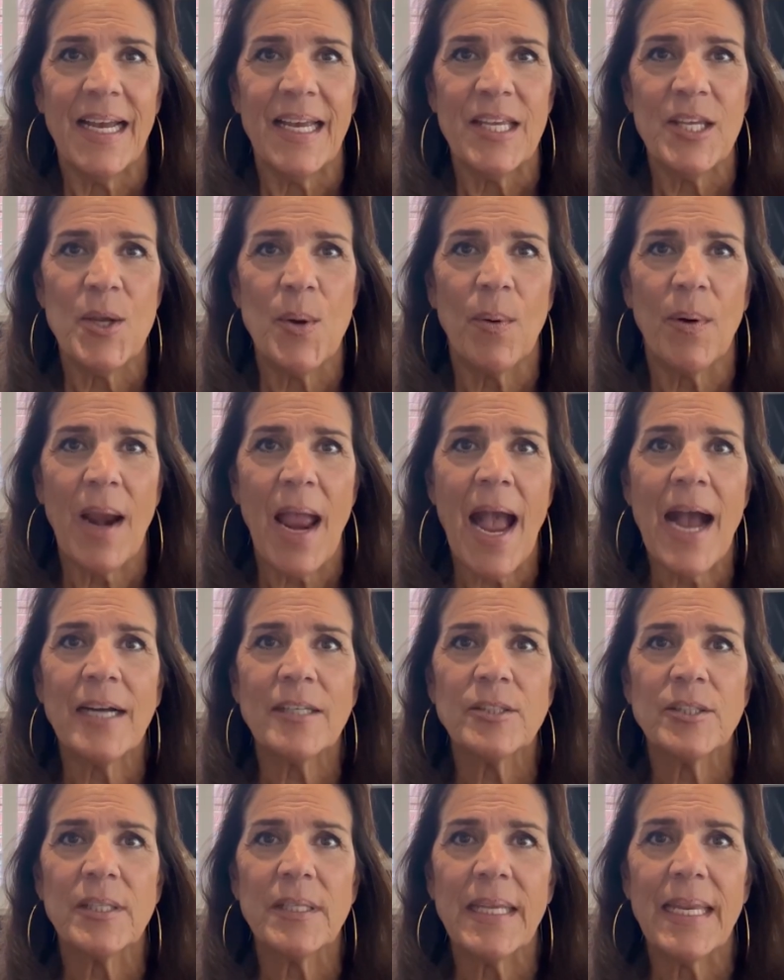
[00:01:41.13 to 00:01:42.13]
you are
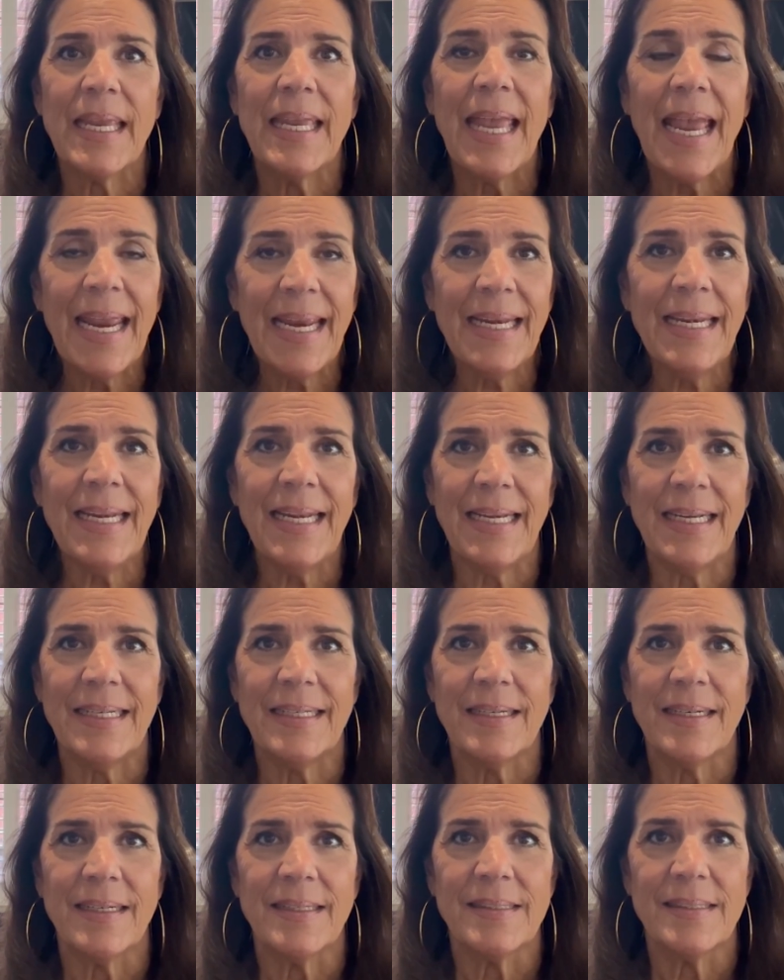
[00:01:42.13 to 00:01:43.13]
actually
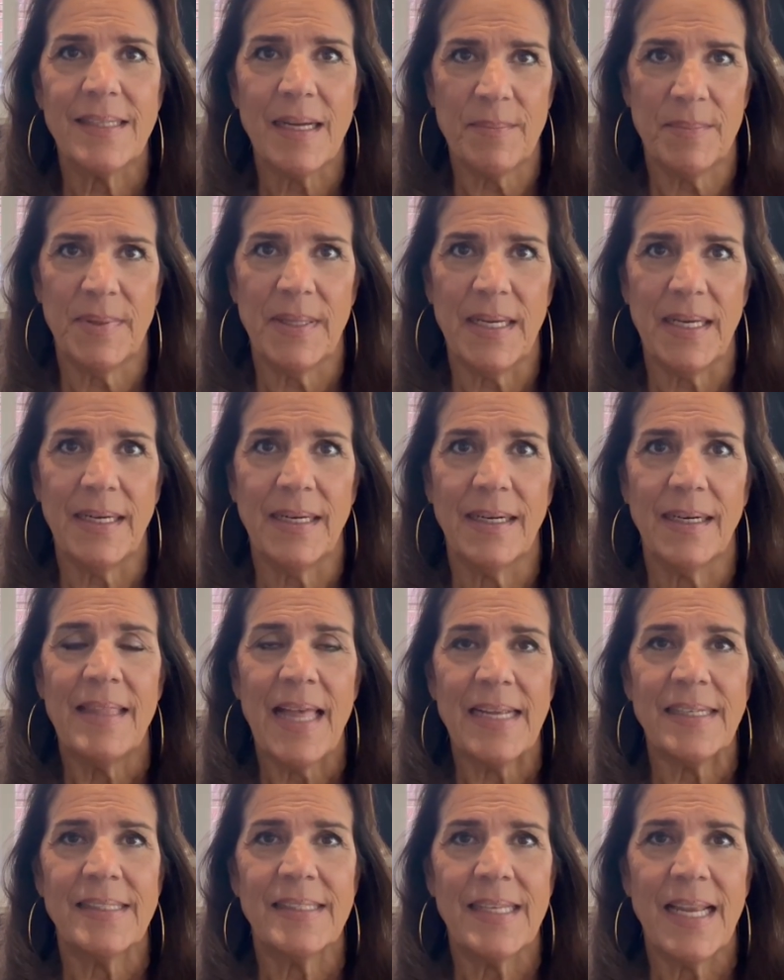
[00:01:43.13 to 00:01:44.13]
gaining something
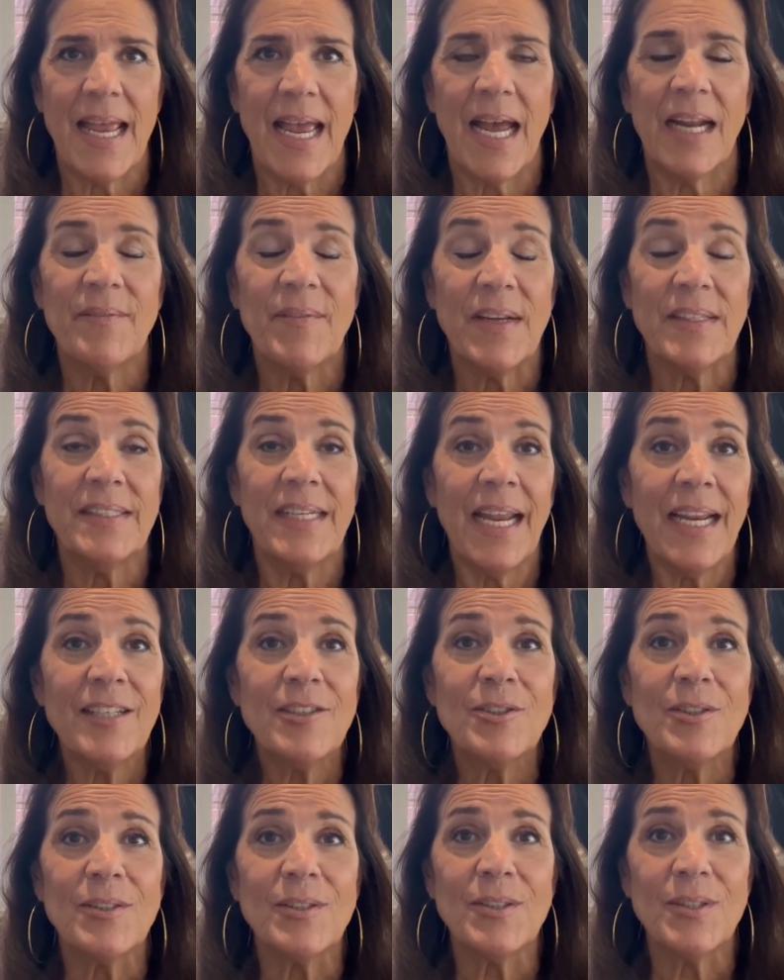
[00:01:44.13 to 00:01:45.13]
that's
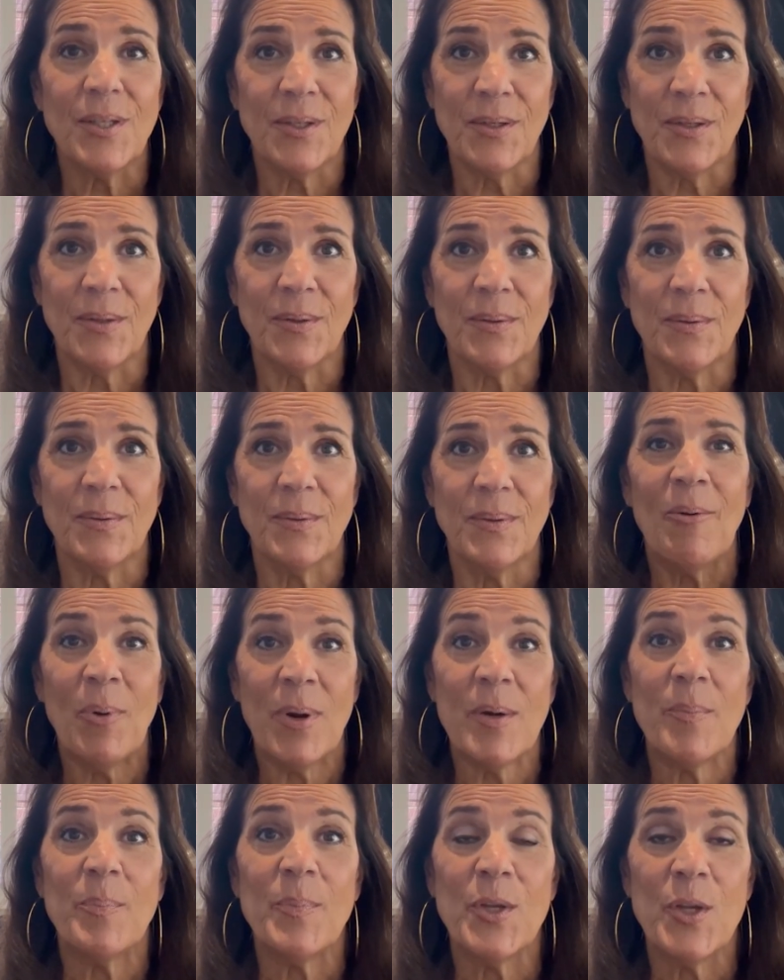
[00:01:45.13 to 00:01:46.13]
advantageous to you
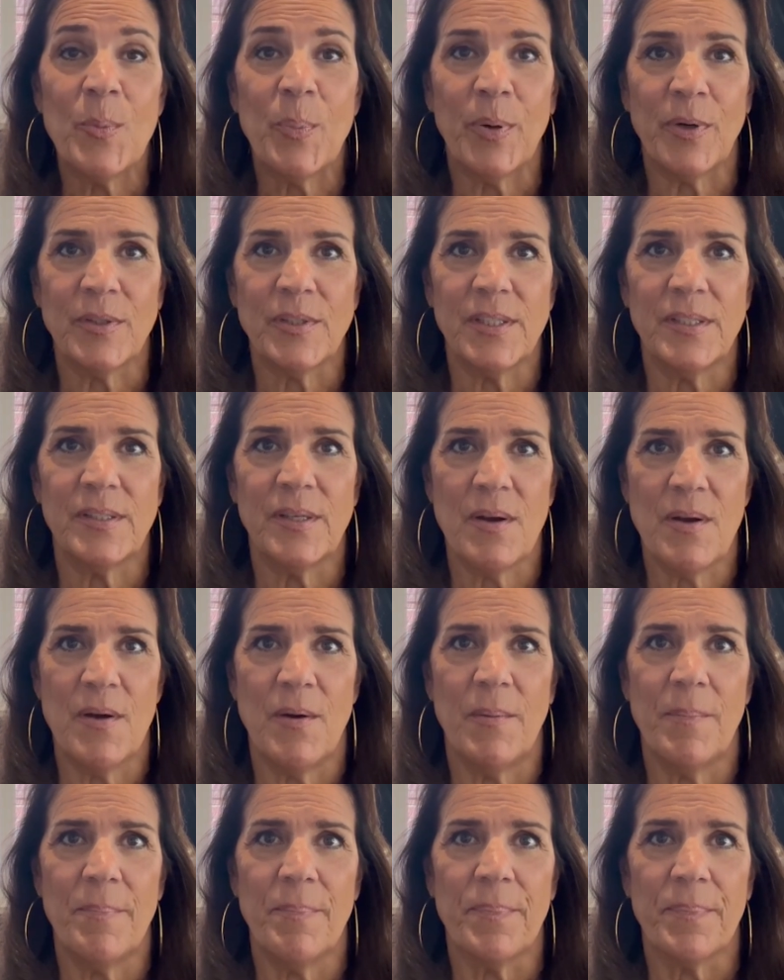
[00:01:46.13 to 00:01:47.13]
when you purchase a
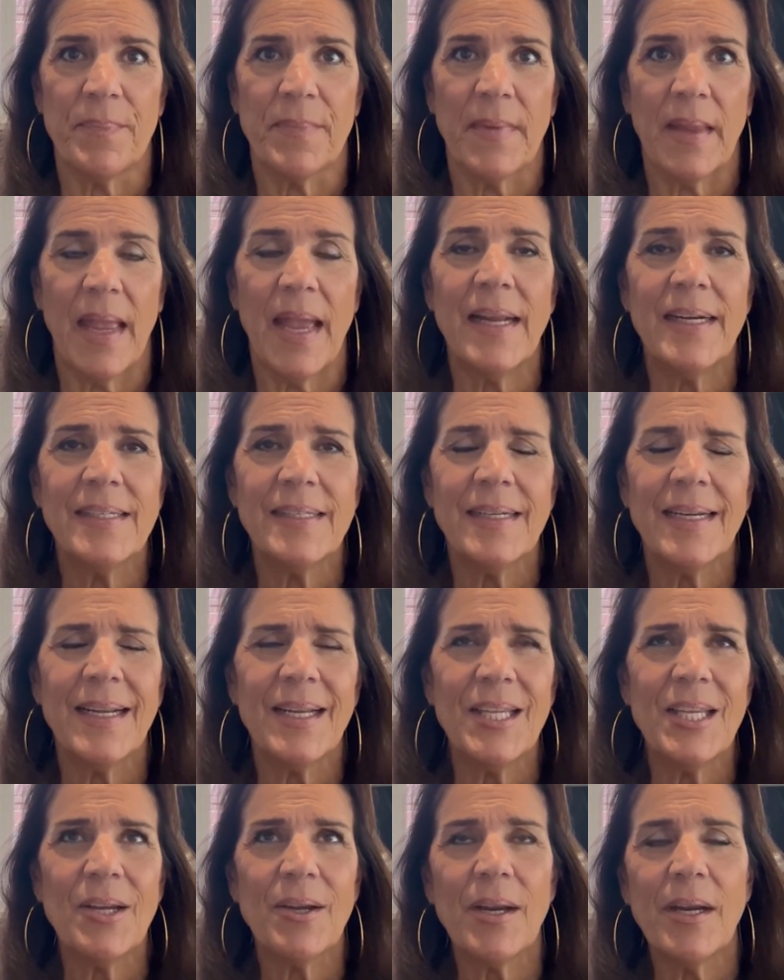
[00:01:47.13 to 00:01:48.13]
home. And
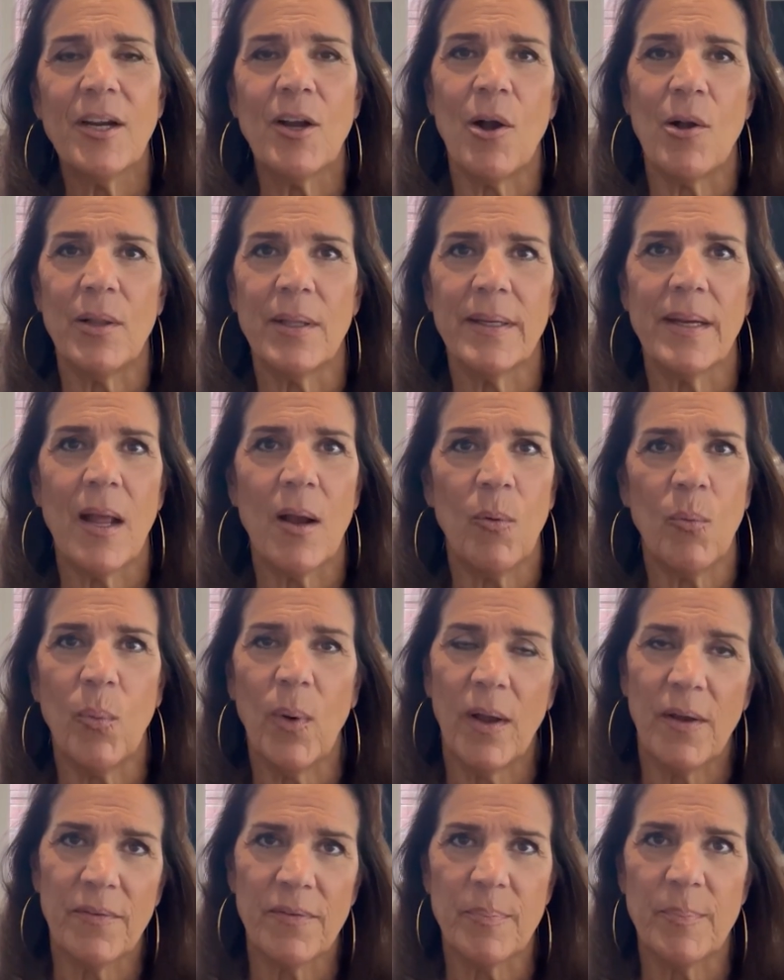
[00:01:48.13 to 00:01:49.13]
you could call it a
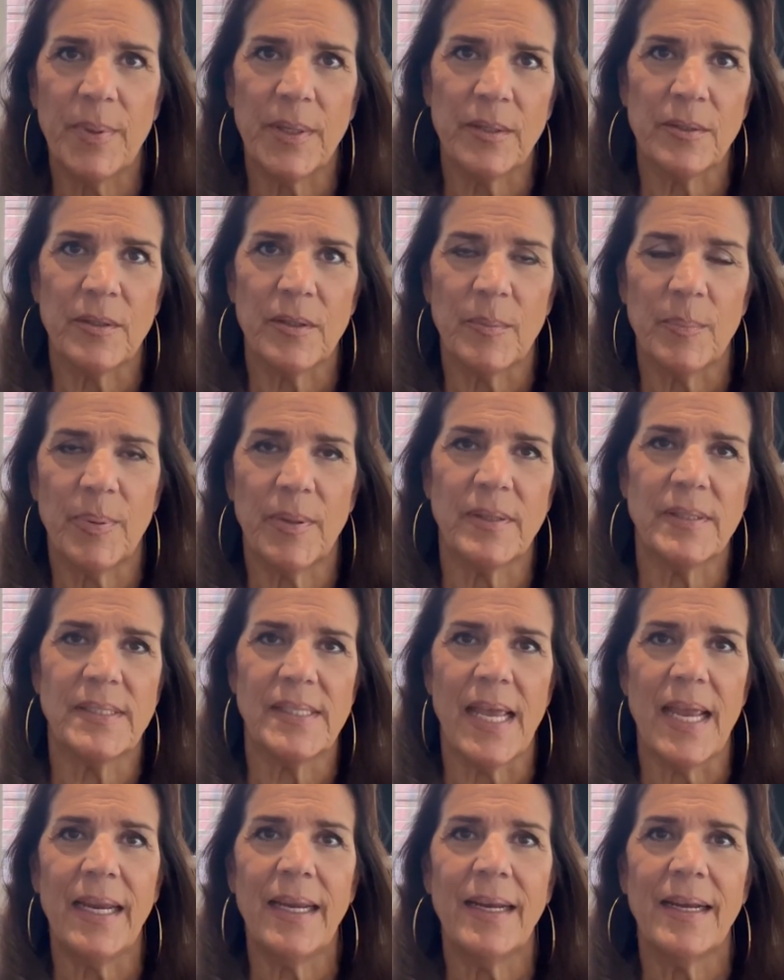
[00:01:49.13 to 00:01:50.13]
wealth builder per
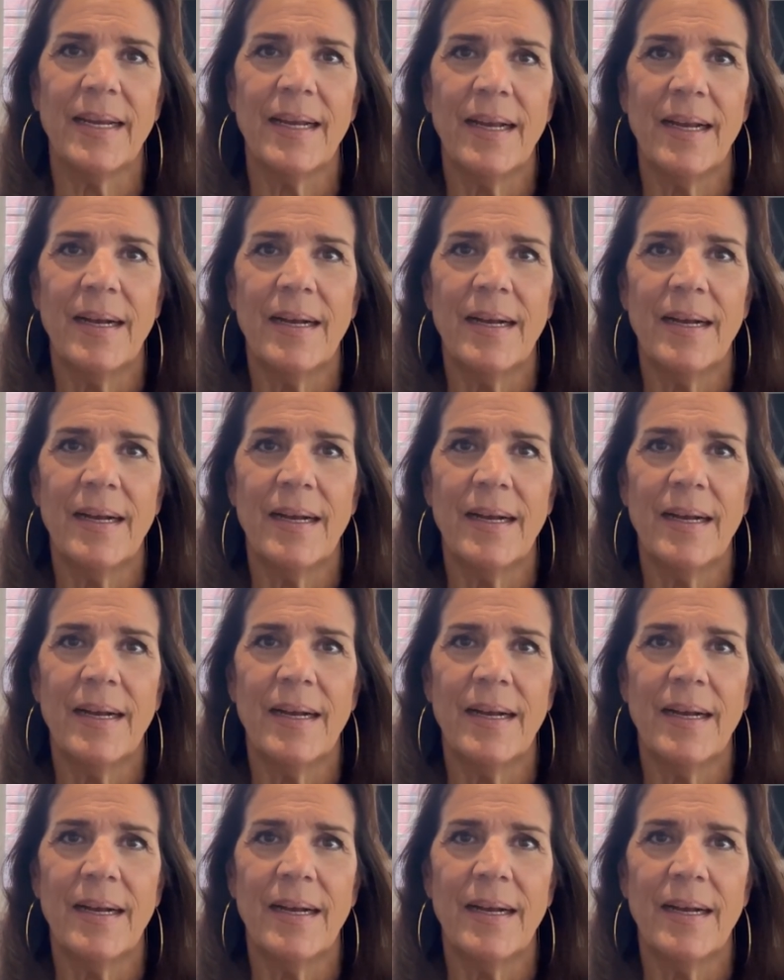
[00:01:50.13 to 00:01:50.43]
se,